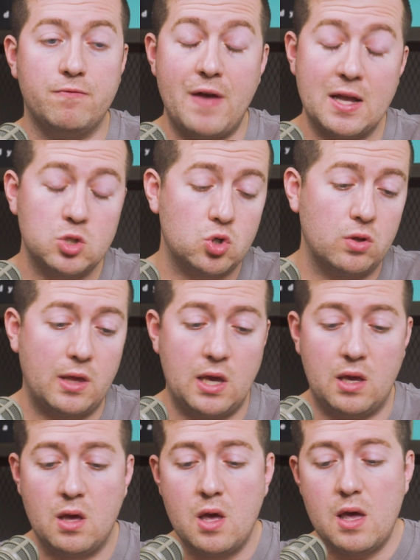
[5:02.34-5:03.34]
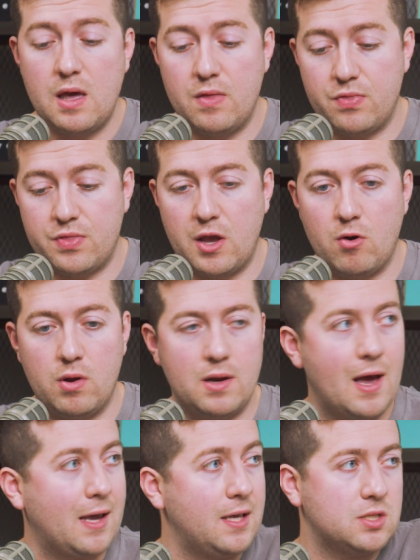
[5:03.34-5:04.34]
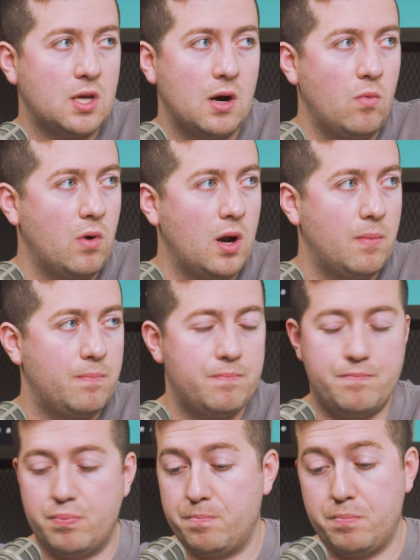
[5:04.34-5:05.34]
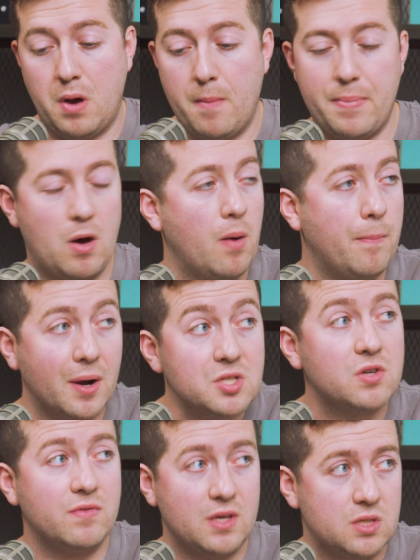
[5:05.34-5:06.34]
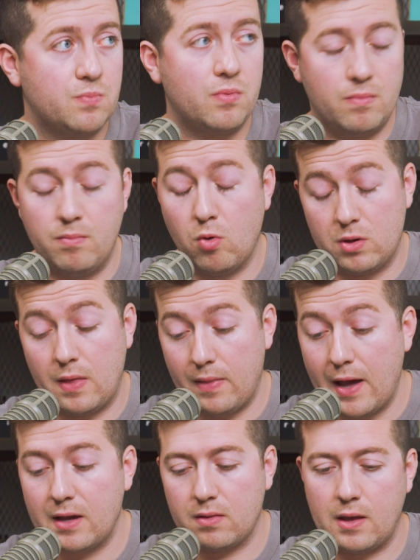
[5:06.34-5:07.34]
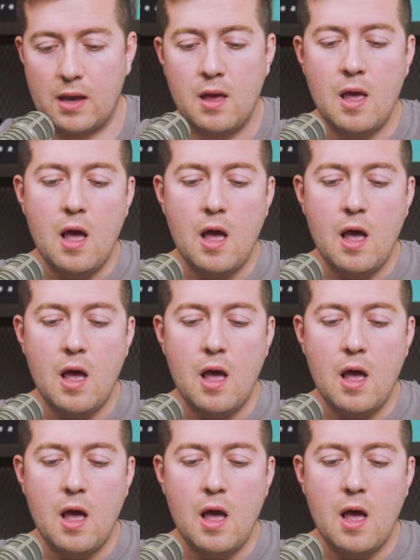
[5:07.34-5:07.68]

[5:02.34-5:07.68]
eventually, in theory, Nike's going to want to pump out a bunch of these more than likely.